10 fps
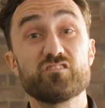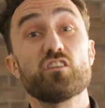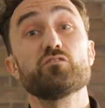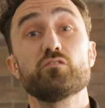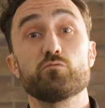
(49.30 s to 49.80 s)
It's
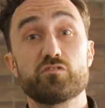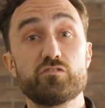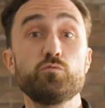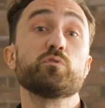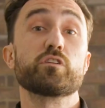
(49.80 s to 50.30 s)
also
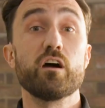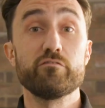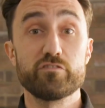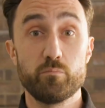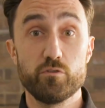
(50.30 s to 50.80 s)
super
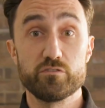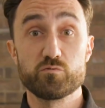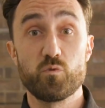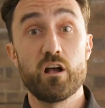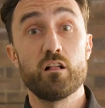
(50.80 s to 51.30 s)
comfortable
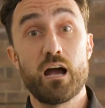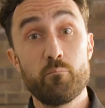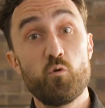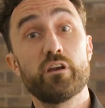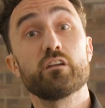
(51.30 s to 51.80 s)
as well.
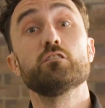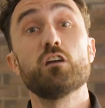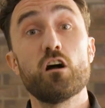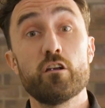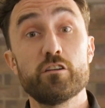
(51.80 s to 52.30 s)
I'm wearing a
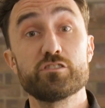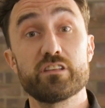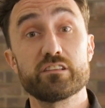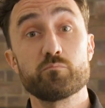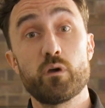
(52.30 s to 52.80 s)
large,
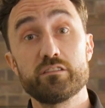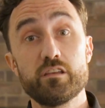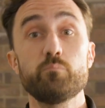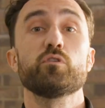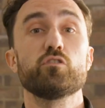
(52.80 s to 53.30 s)
that's my
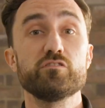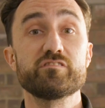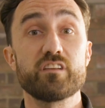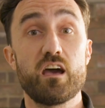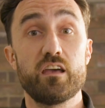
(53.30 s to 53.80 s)
typical
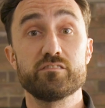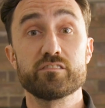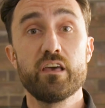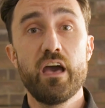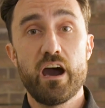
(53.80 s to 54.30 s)

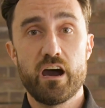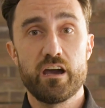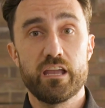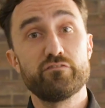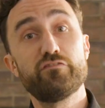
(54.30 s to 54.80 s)
size,
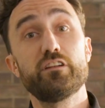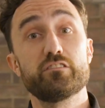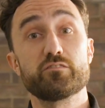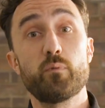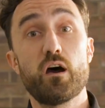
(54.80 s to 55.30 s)
and fit
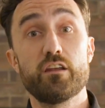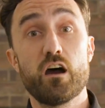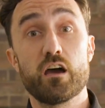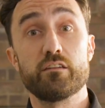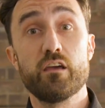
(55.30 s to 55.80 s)
is spot
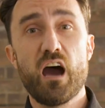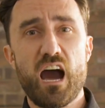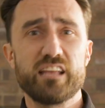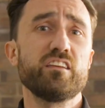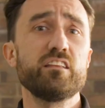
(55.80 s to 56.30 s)
on.
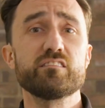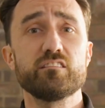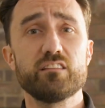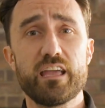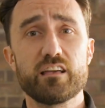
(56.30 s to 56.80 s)
I tend
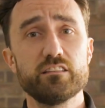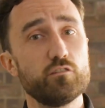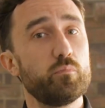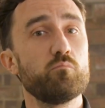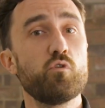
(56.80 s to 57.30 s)
to like a
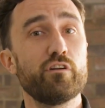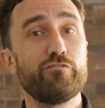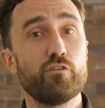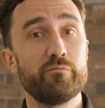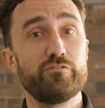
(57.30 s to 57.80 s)
little bit more
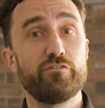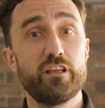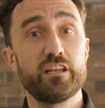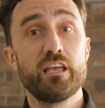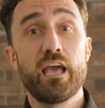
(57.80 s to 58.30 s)
form
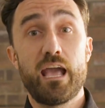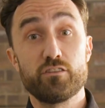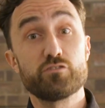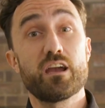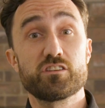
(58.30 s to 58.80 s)
fit,
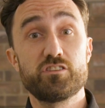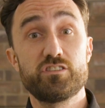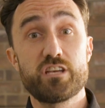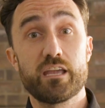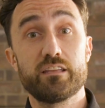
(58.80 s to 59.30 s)
and the
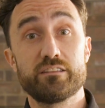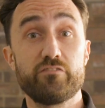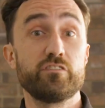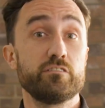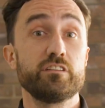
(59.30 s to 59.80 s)
traction jacket
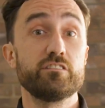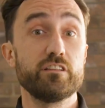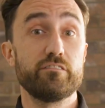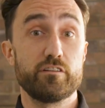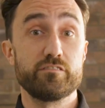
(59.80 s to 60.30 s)
definitely
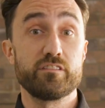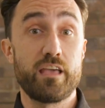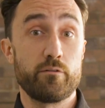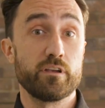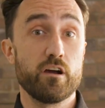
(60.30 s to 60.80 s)
delivers in
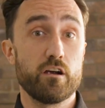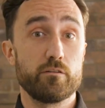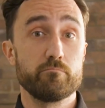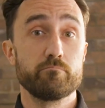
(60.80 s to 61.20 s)
that regard.